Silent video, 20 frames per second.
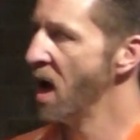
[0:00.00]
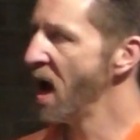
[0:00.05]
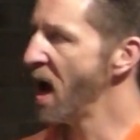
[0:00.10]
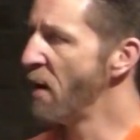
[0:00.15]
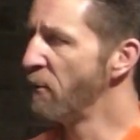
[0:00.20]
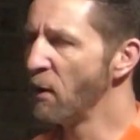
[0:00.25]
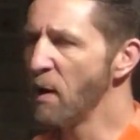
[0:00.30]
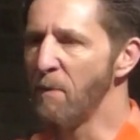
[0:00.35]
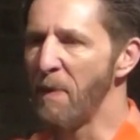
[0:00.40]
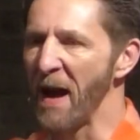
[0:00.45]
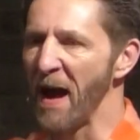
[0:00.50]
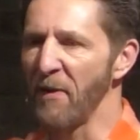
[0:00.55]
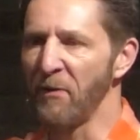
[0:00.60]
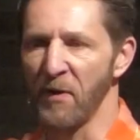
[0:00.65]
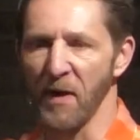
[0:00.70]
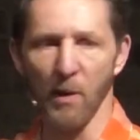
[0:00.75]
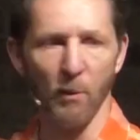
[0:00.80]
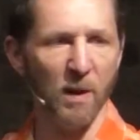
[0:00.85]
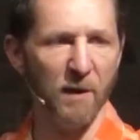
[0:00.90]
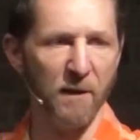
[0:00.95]
Every bad
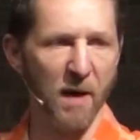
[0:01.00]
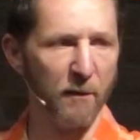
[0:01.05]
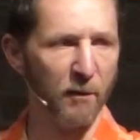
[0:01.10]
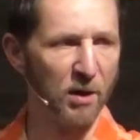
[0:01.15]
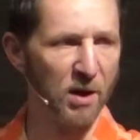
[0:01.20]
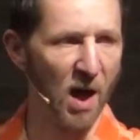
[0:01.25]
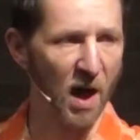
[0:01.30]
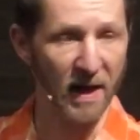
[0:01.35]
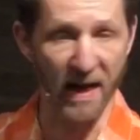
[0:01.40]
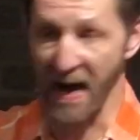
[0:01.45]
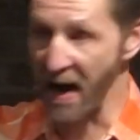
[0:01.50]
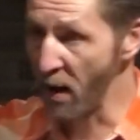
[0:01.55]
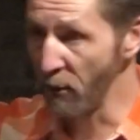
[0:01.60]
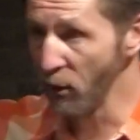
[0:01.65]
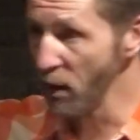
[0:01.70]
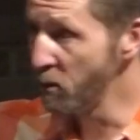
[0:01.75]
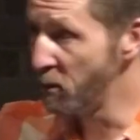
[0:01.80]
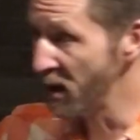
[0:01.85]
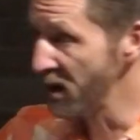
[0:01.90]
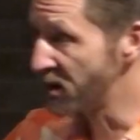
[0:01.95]
thing we've ever done,
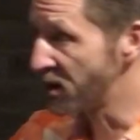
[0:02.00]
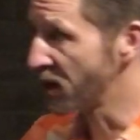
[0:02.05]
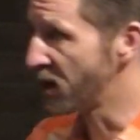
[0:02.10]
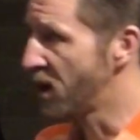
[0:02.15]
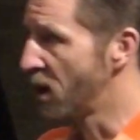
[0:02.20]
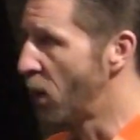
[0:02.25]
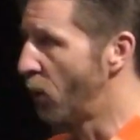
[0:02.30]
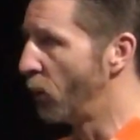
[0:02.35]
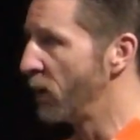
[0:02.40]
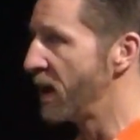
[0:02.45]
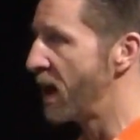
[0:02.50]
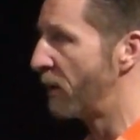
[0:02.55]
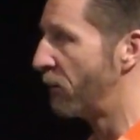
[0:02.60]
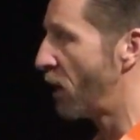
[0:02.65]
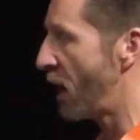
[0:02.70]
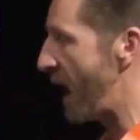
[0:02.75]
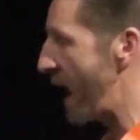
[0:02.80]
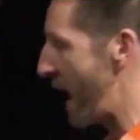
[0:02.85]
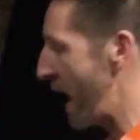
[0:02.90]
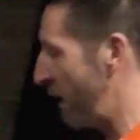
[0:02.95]
every piece of guilt we
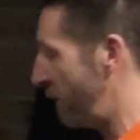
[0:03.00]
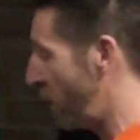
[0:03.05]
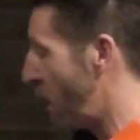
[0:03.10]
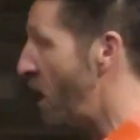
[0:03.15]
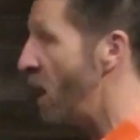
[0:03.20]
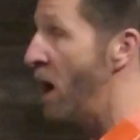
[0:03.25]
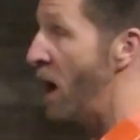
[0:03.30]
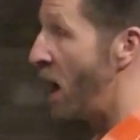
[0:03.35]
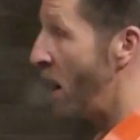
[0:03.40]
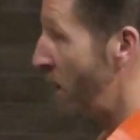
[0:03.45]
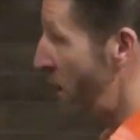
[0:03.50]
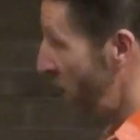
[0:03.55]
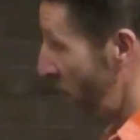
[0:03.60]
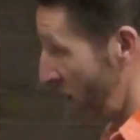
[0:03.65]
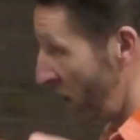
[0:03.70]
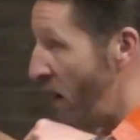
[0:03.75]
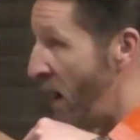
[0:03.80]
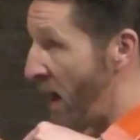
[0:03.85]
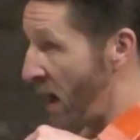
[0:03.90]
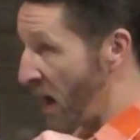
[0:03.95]
ever have,
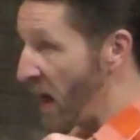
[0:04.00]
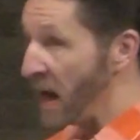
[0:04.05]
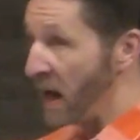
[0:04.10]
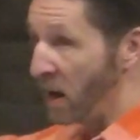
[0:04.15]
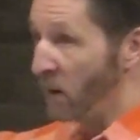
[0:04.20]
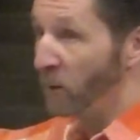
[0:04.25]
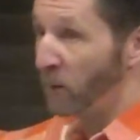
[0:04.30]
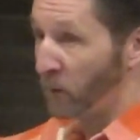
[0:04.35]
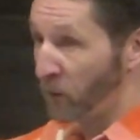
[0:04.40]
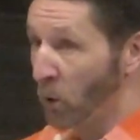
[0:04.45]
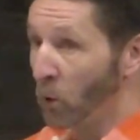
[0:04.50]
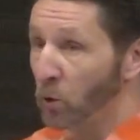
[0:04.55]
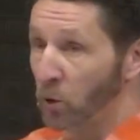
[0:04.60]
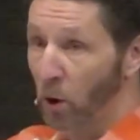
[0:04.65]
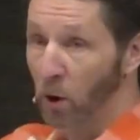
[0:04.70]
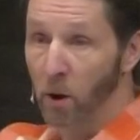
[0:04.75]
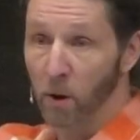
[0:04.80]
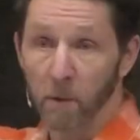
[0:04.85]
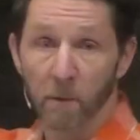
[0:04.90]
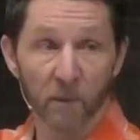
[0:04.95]
in
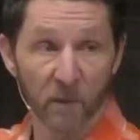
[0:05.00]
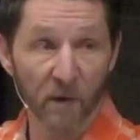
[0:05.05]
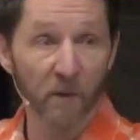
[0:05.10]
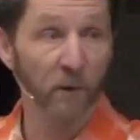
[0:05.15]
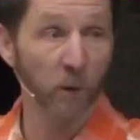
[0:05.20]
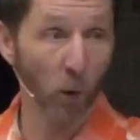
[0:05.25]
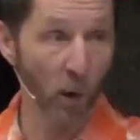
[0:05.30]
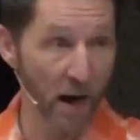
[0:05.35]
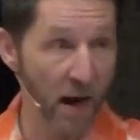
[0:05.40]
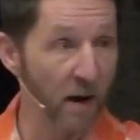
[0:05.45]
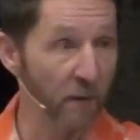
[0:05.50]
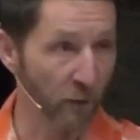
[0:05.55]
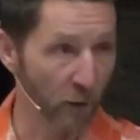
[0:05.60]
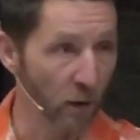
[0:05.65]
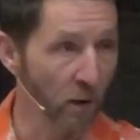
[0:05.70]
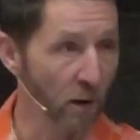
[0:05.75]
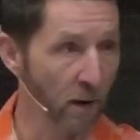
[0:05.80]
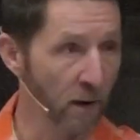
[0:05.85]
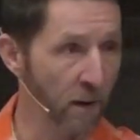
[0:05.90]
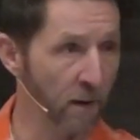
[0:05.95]
future,
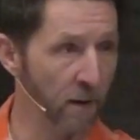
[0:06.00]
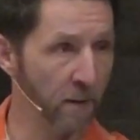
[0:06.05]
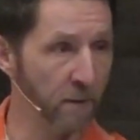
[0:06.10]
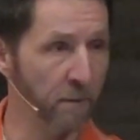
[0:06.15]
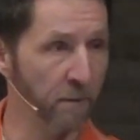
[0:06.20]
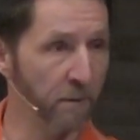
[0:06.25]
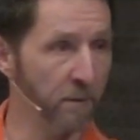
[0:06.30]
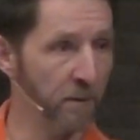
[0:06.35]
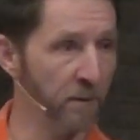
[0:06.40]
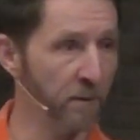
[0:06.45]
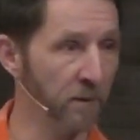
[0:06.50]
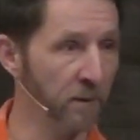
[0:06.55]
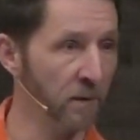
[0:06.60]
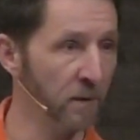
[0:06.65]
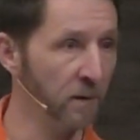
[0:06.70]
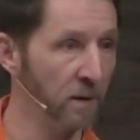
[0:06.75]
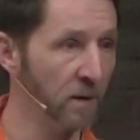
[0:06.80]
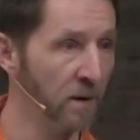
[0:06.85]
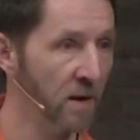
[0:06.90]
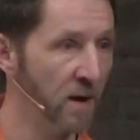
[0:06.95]
forever,
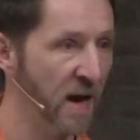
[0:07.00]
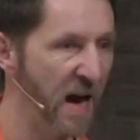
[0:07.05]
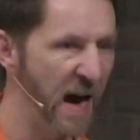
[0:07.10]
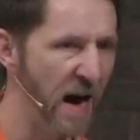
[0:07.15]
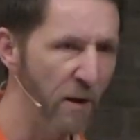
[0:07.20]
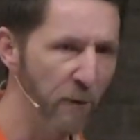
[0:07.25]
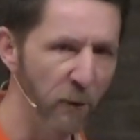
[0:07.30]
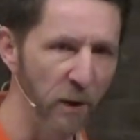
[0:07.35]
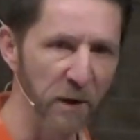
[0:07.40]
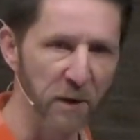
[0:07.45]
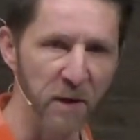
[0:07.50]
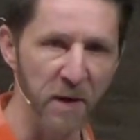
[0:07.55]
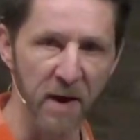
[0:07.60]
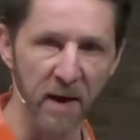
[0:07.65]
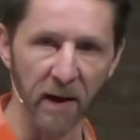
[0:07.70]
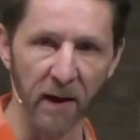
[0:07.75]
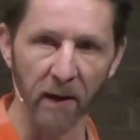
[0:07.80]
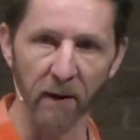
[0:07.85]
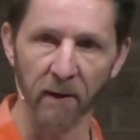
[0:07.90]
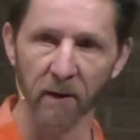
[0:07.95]

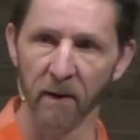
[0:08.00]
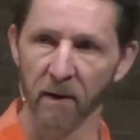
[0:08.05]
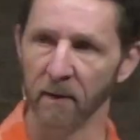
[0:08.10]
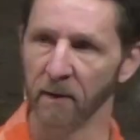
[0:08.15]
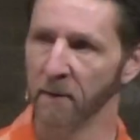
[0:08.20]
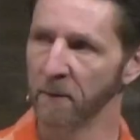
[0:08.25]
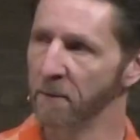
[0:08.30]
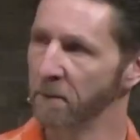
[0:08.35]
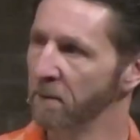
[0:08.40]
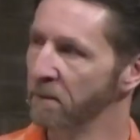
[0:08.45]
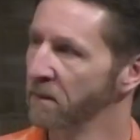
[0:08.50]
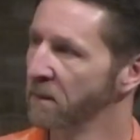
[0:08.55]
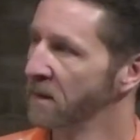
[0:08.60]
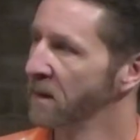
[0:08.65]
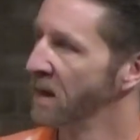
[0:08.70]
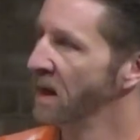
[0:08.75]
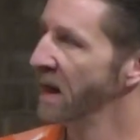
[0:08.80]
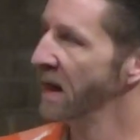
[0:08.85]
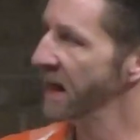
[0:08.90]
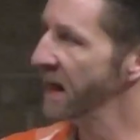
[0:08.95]
everything,
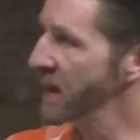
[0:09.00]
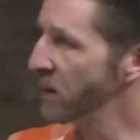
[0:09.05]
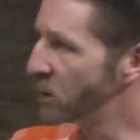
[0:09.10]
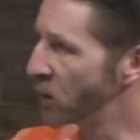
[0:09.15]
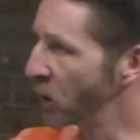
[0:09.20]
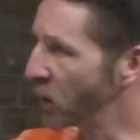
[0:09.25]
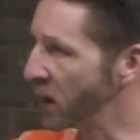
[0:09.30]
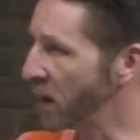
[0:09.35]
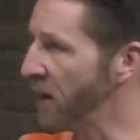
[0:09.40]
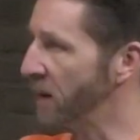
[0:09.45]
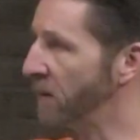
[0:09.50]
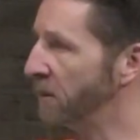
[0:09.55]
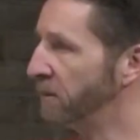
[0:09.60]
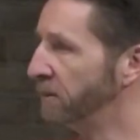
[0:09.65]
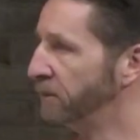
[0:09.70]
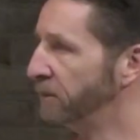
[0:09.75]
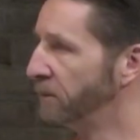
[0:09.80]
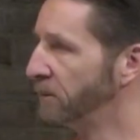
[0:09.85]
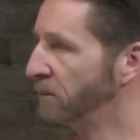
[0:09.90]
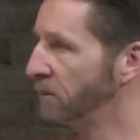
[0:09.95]
he took it.
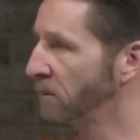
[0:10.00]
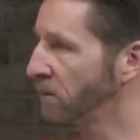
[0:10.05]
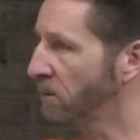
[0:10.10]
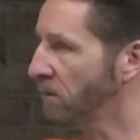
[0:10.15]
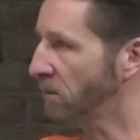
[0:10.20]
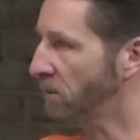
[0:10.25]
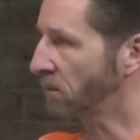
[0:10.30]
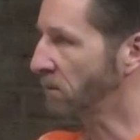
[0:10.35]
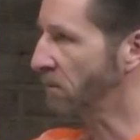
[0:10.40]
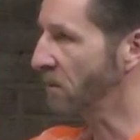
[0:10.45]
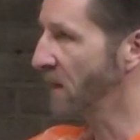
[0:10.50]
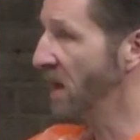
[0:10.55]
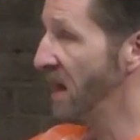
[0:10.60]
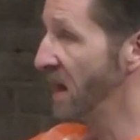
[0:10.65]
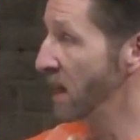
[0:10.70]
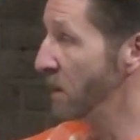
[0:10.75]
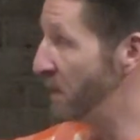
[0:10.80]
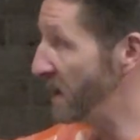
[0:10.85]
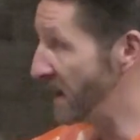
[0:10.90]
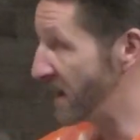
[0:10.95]

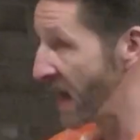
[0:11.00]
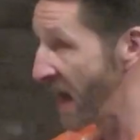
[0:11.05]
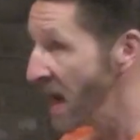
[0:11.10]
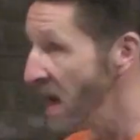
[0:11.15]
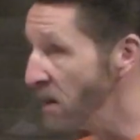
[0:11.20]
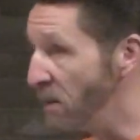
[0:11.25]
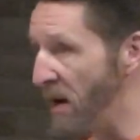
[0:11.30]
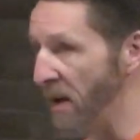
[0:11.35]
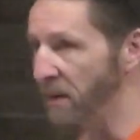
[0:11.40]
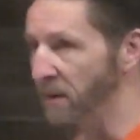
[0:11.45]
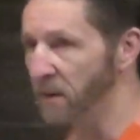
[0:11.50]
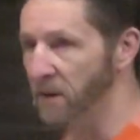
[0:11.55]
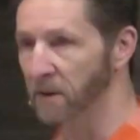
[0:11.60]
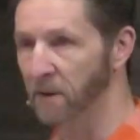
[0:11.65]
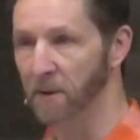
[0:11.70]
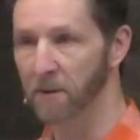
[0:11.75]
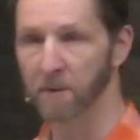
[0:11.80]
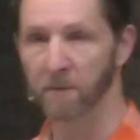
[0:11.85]
He became it.